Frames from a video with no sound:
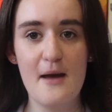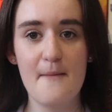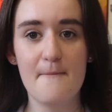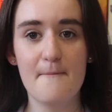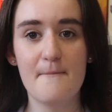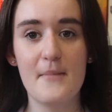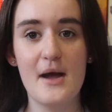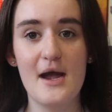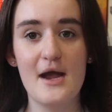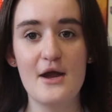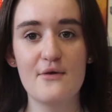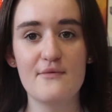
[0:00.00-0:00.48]

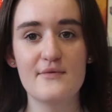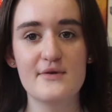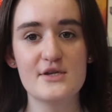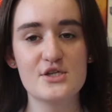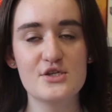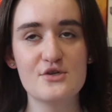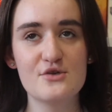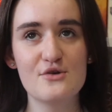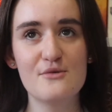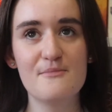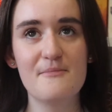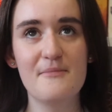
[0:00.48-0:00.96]
My
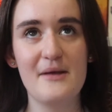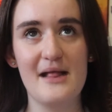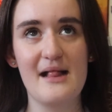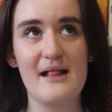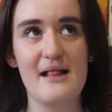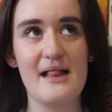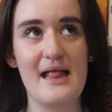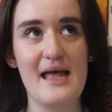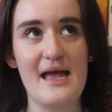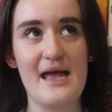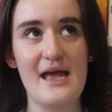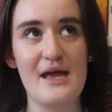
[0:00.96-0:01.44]
original
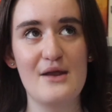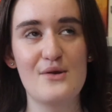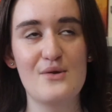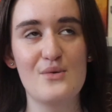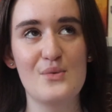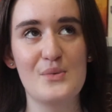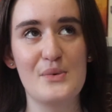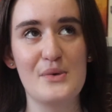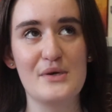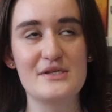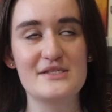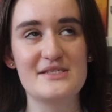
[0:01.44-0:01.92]
plan
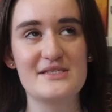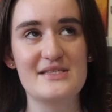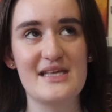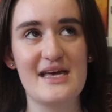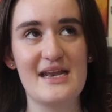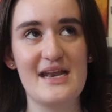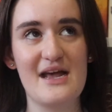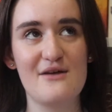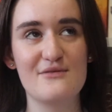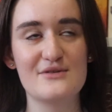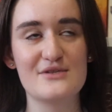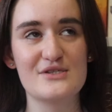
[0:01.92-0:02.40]
was
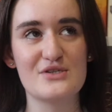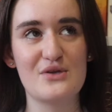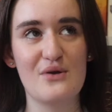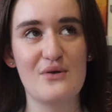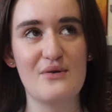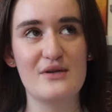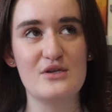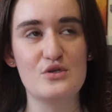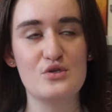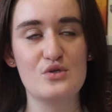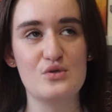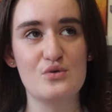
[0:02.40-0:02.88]
that I was
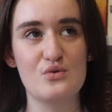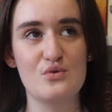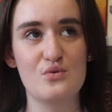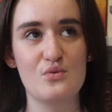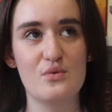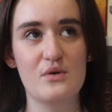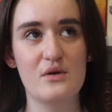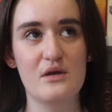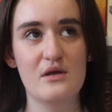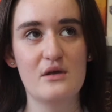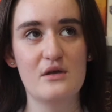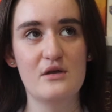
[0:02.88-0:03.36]
going
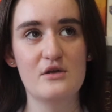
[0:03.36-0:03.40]
to